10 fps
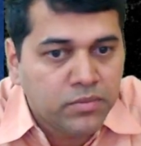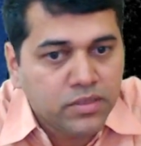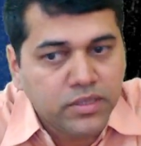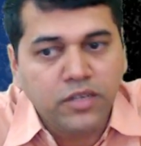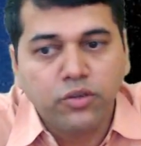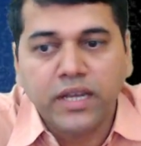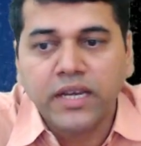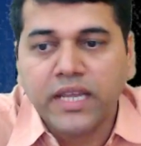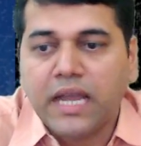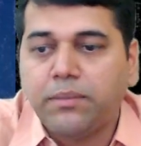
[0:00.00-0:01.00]
then you can
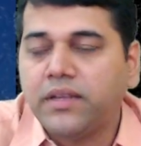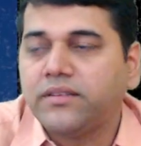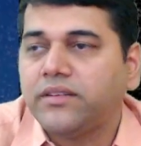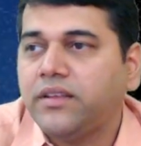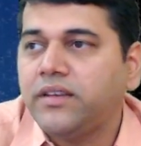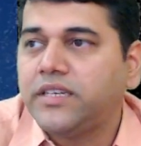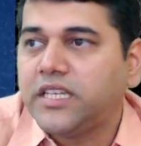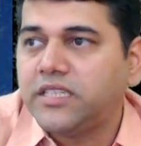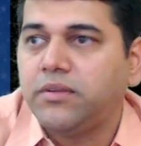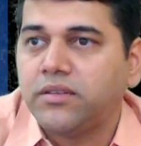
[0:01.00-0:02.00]
capitalize as an
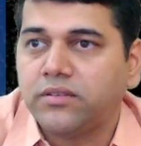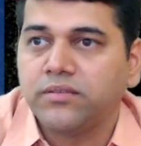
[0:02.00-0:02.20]
intangible asset.